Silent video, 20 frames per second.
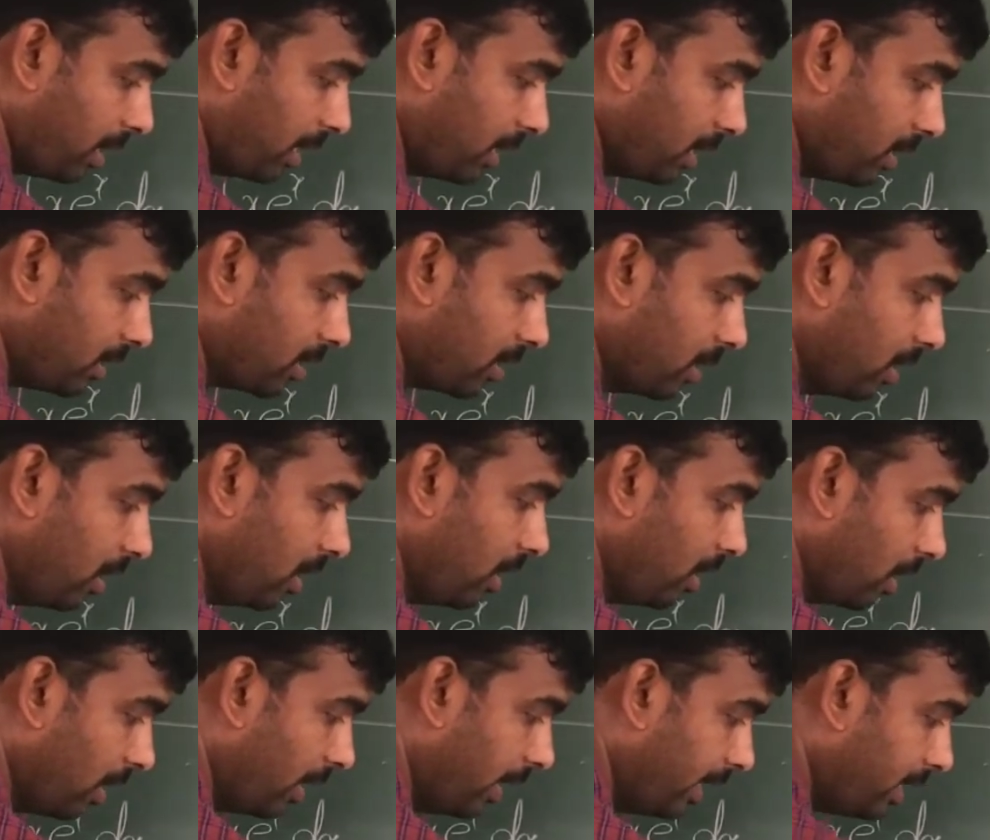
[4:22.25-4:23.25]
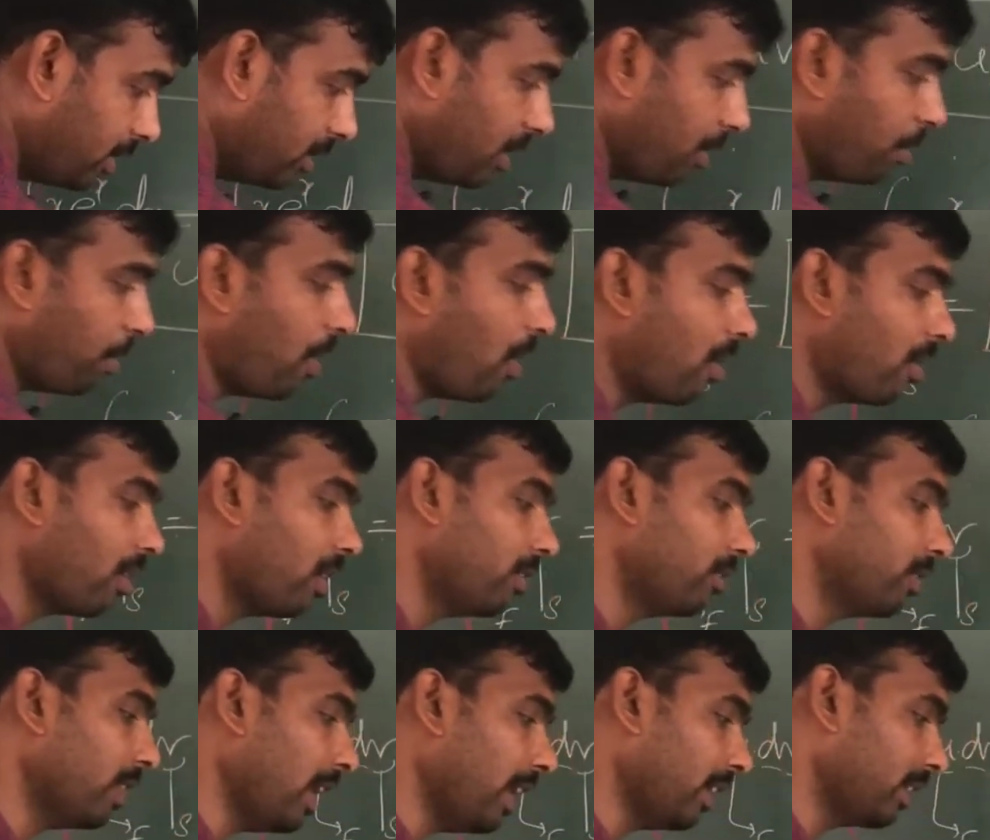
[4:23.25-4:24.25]
that is e to the power
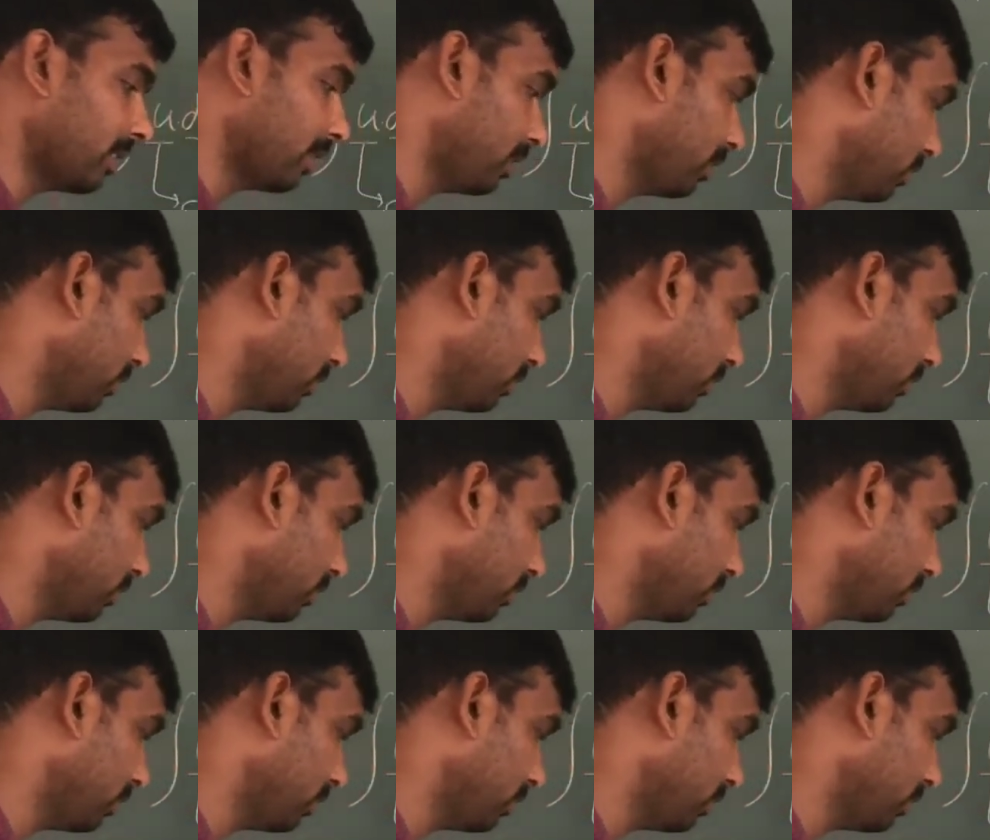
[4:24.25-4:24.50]
of x.